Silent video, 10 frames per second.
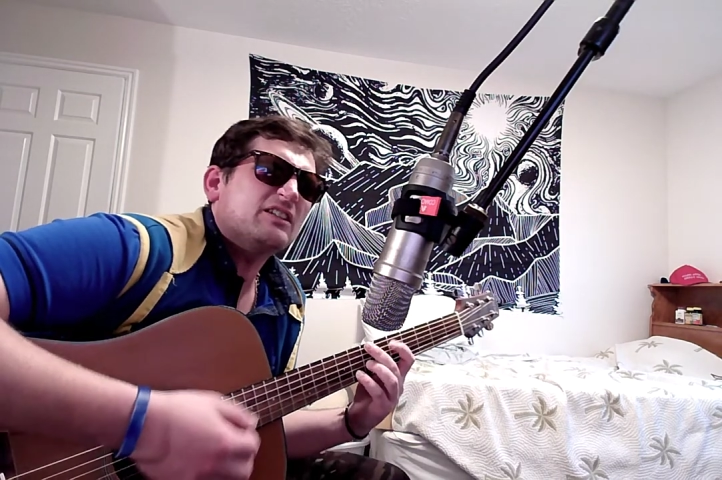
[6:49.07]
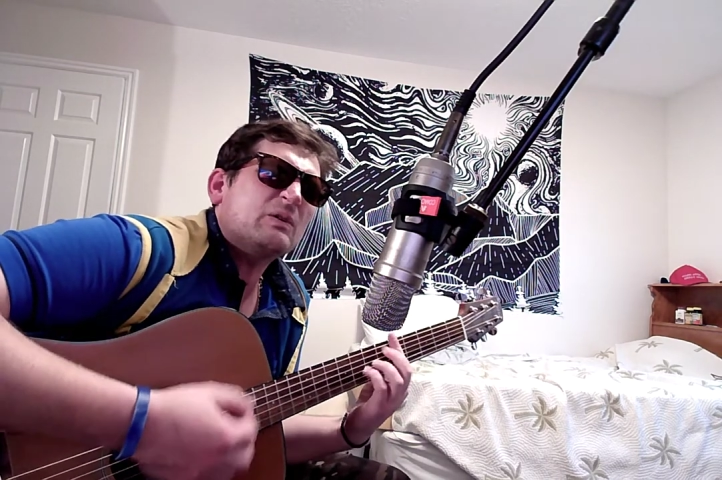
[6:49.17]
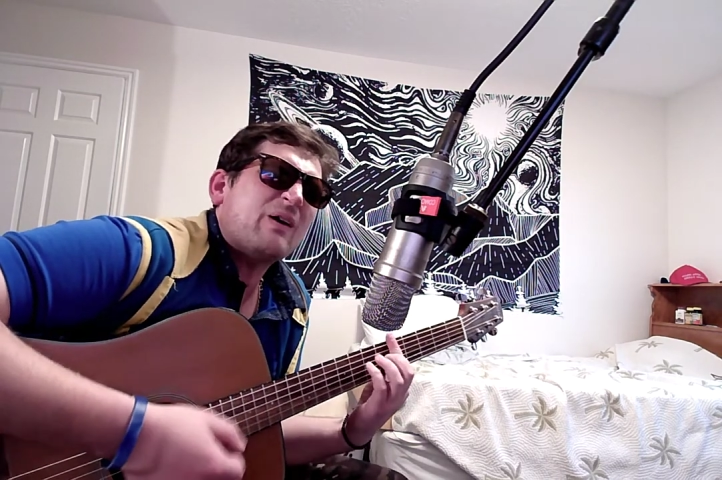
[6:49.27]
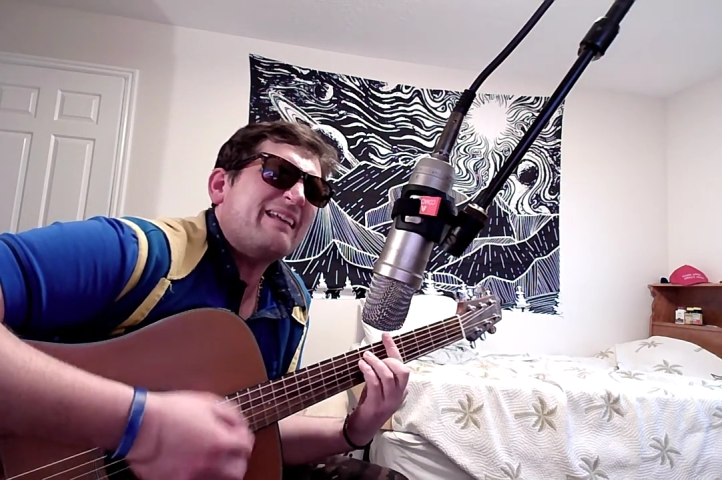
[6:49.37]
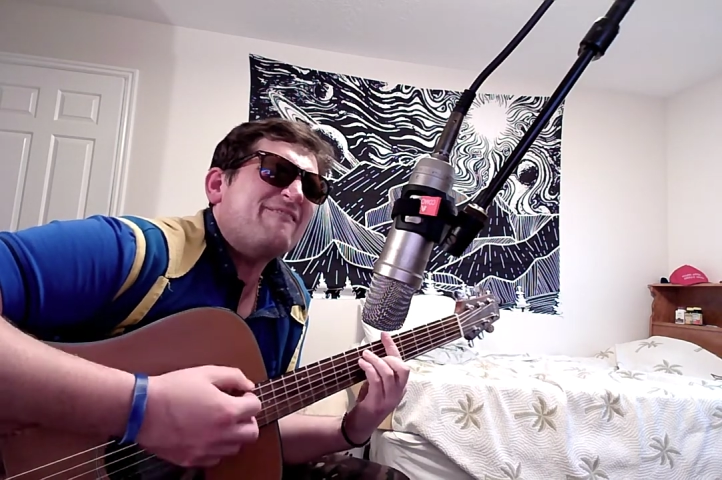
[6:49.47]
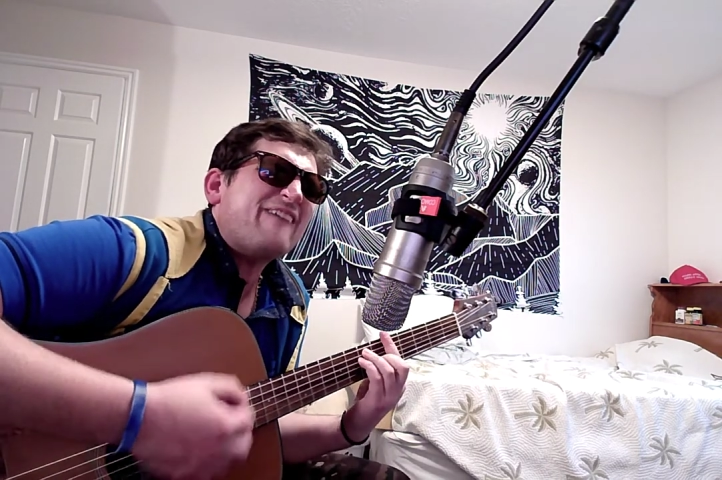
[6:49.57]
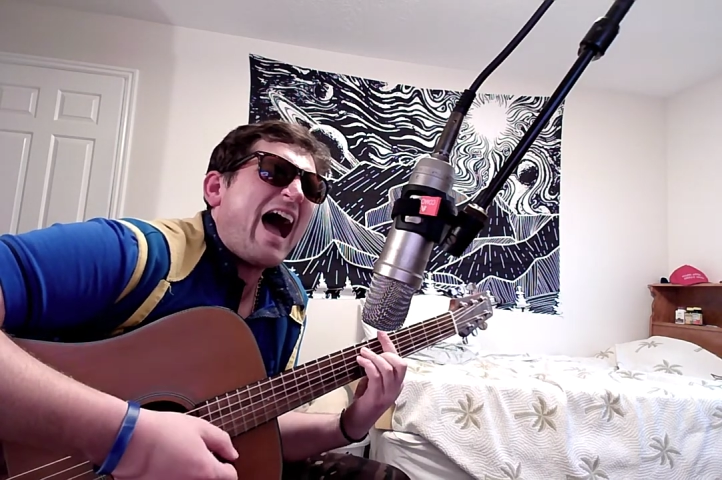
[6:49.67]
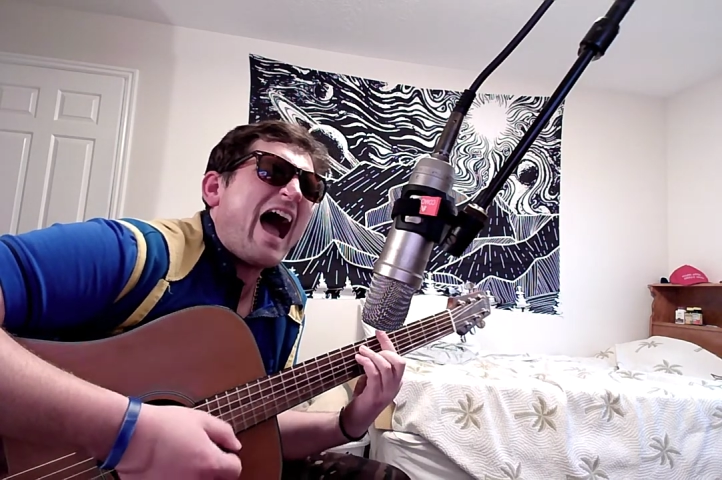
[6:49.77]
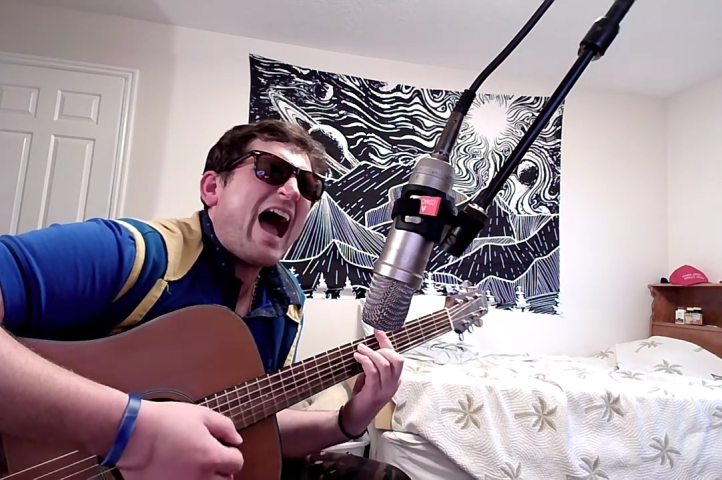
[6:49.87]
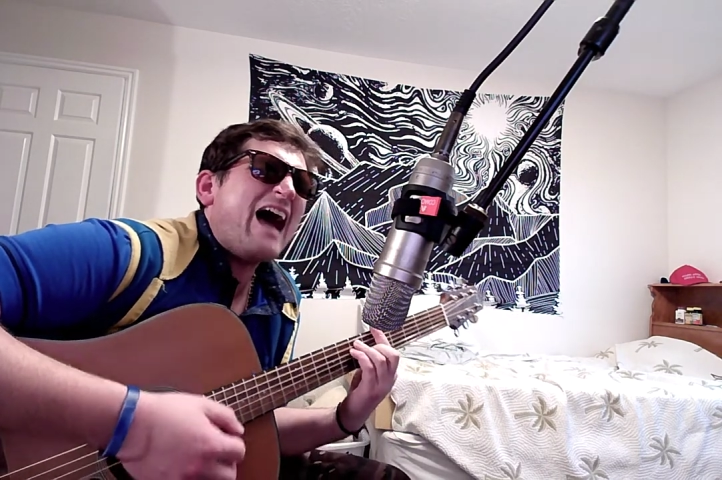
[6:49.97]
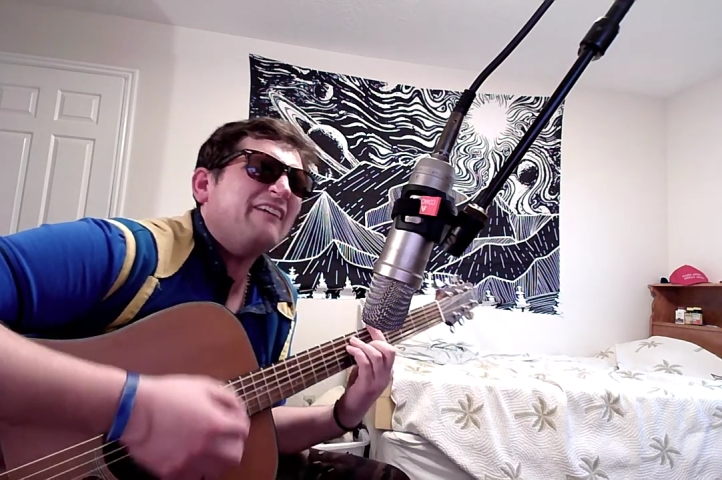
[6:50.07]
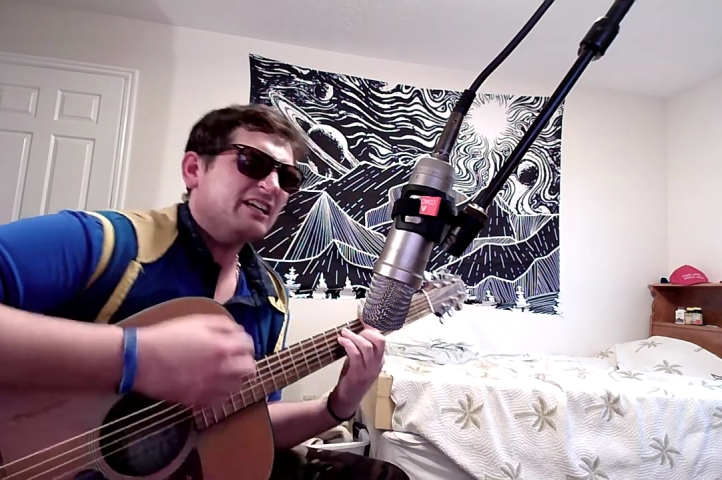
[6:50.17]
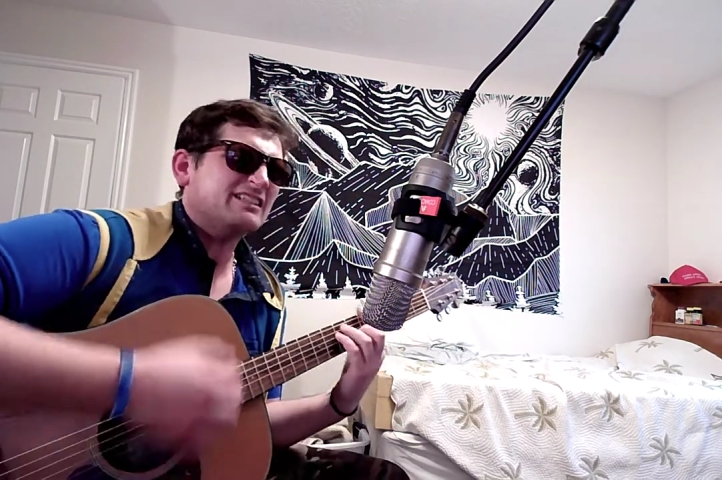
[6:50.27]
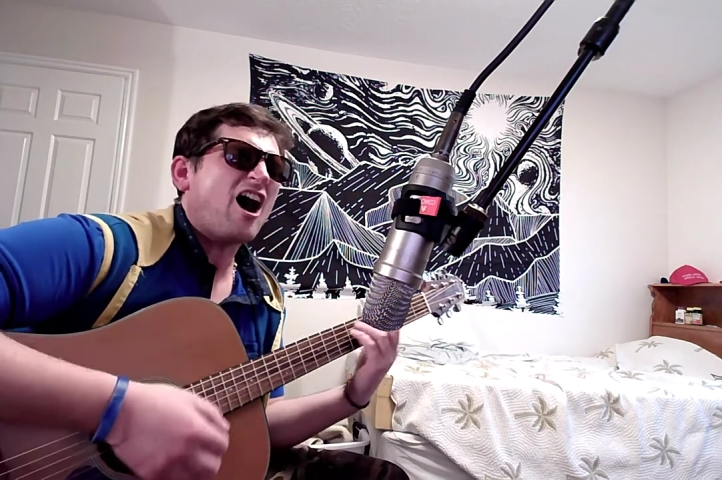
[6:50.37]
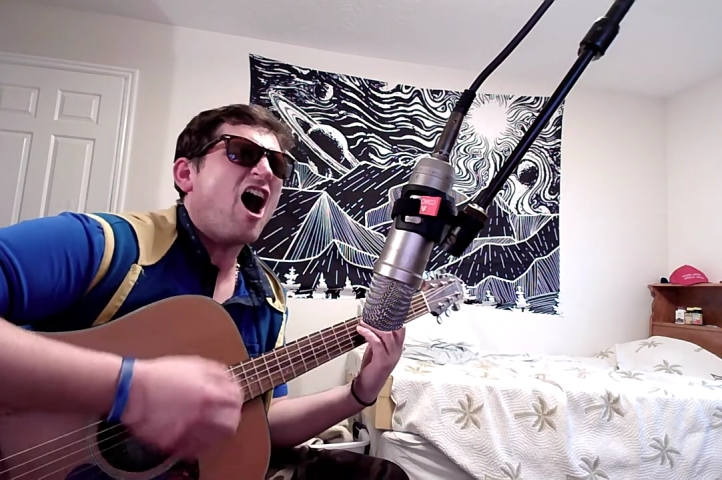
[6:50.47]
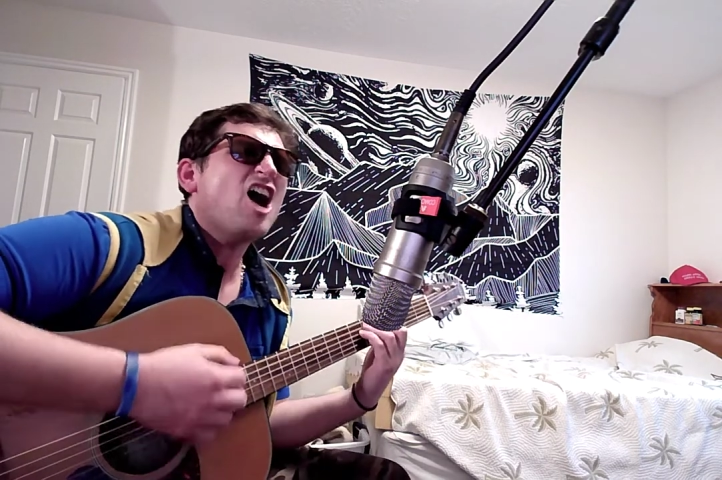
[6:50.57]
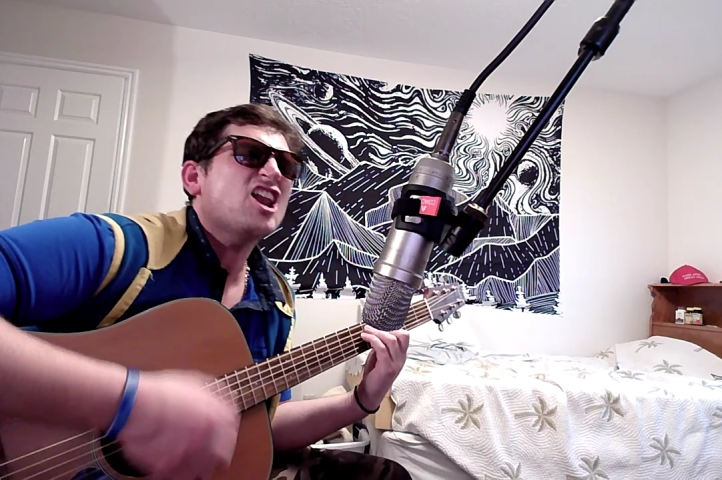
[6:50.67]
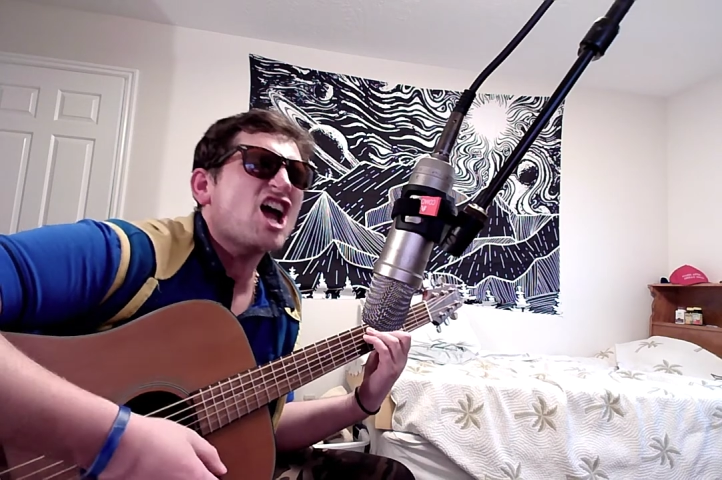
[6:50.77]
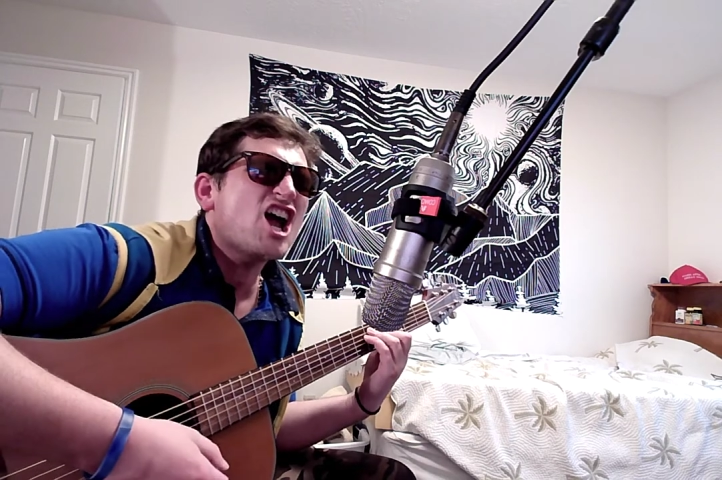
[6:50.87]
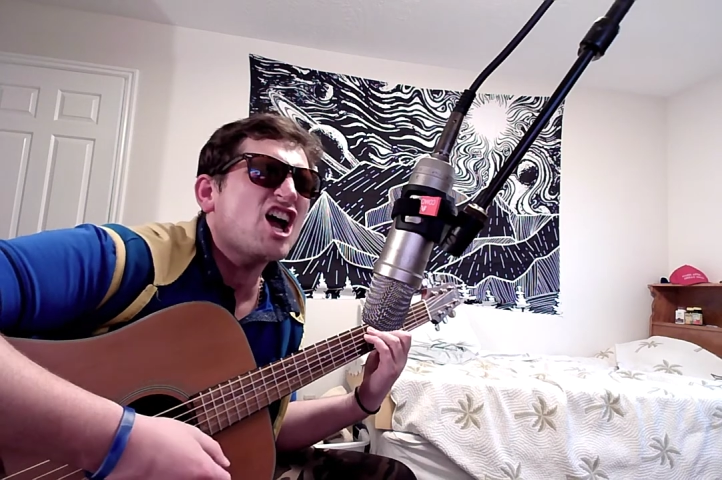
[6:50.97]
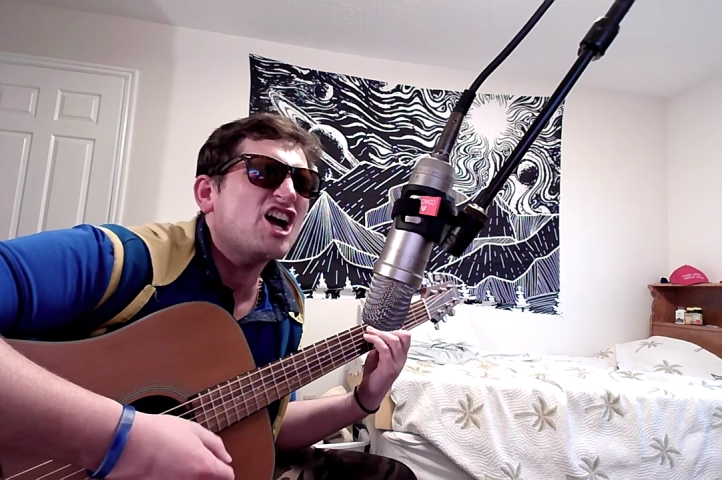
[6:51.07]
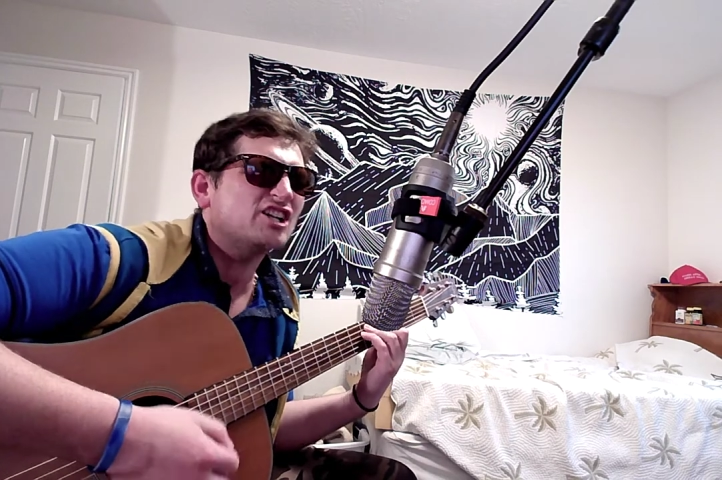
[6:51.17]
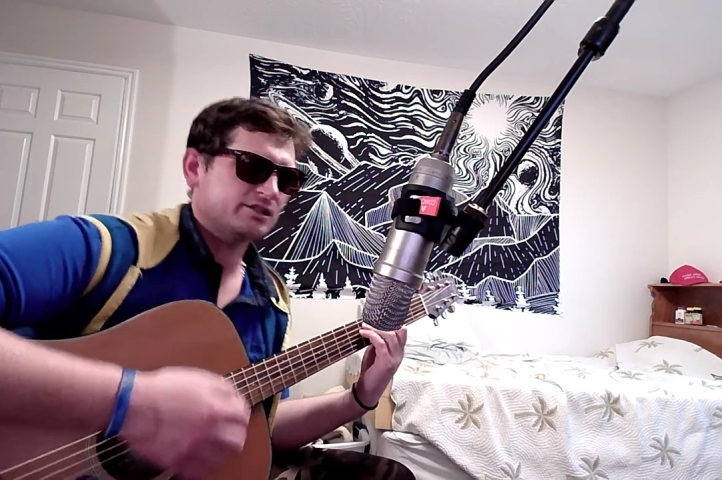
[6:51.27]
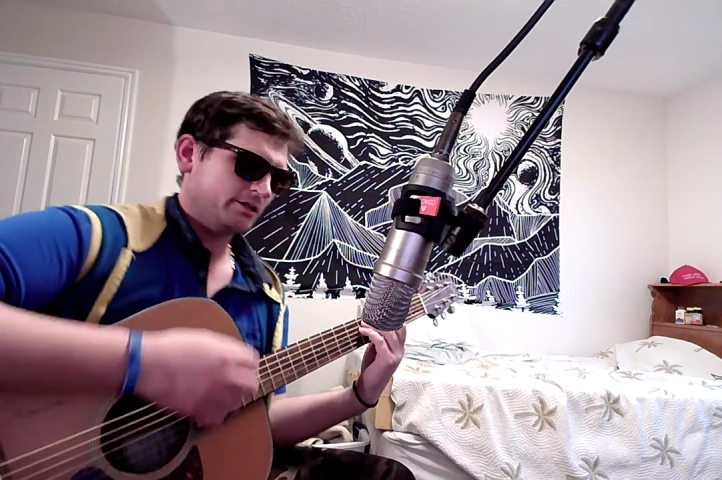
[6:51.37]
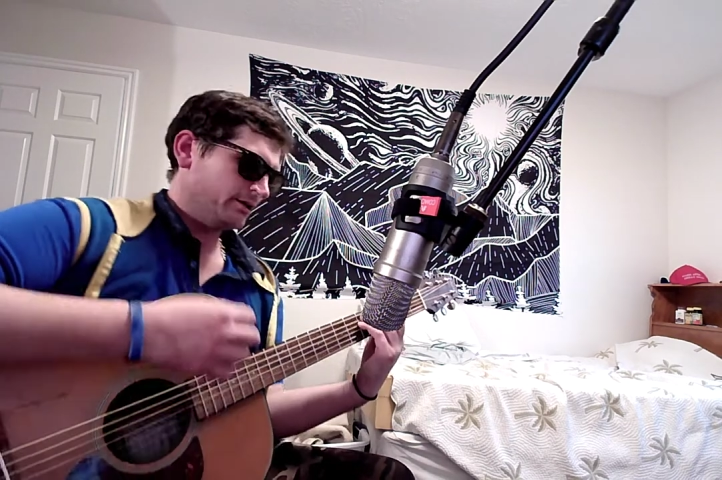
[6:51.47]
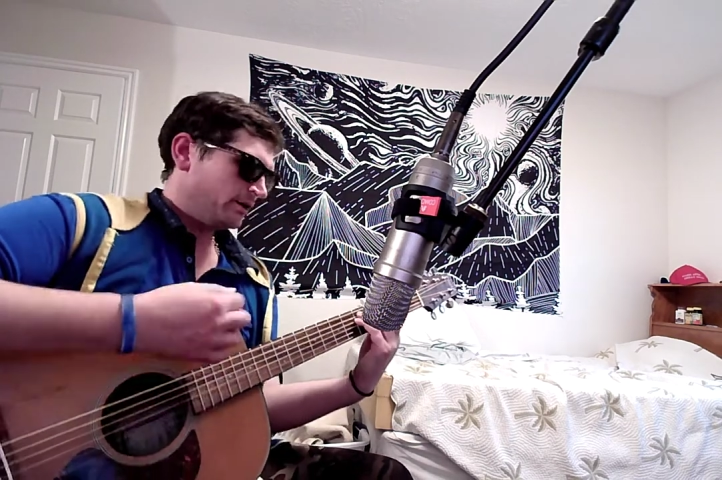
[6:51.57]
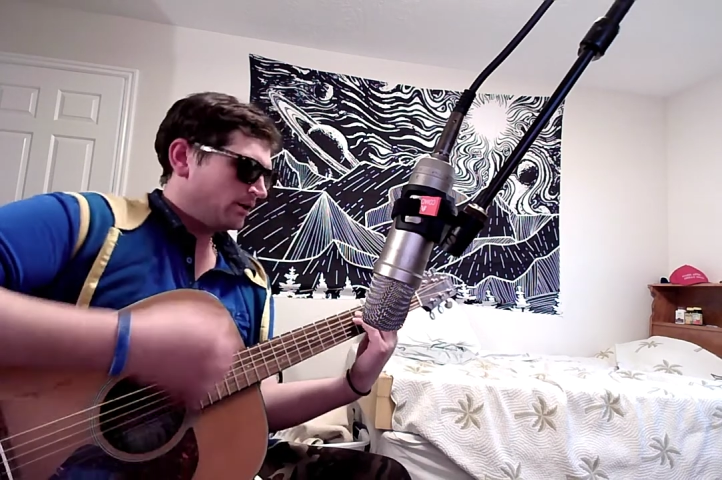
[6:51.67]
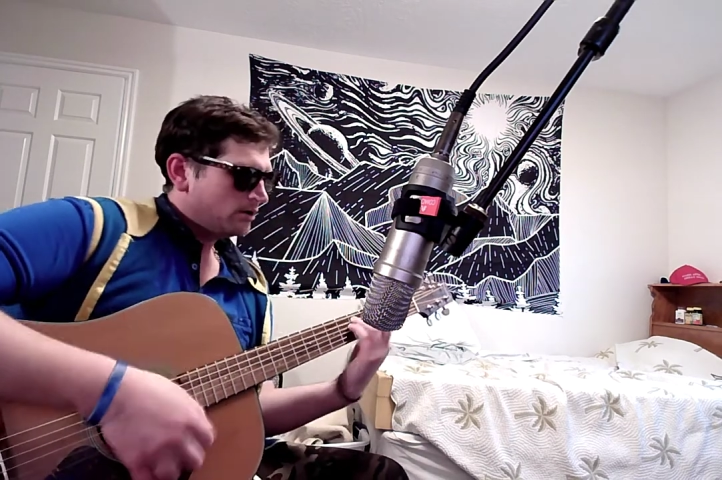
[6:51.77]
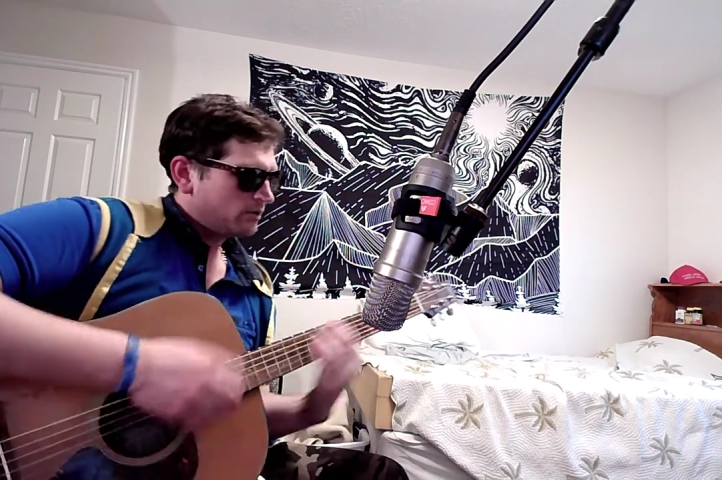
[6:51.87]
$25?